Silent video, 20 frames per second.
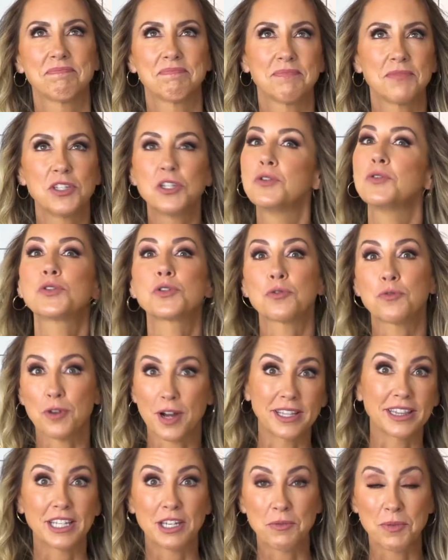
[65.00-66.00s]

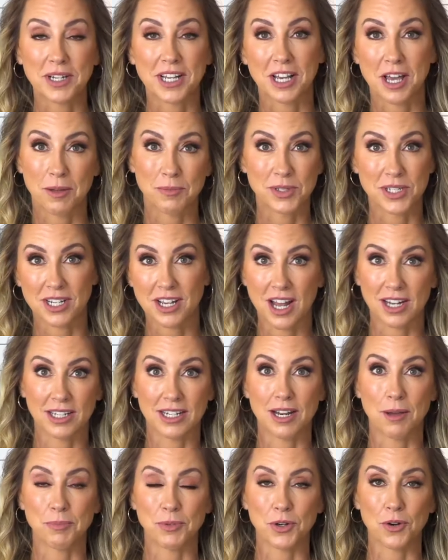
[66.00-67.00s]
user-friendly when it comes to cutting
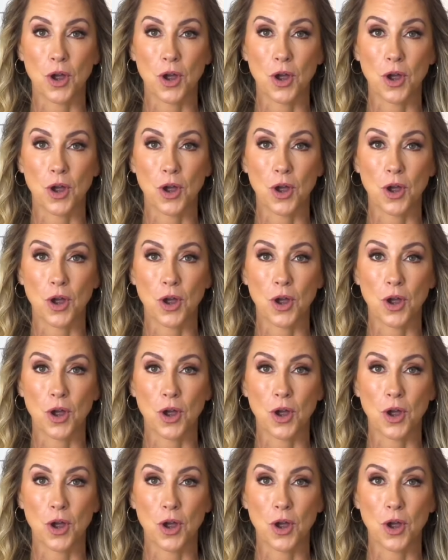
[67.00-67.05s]
up your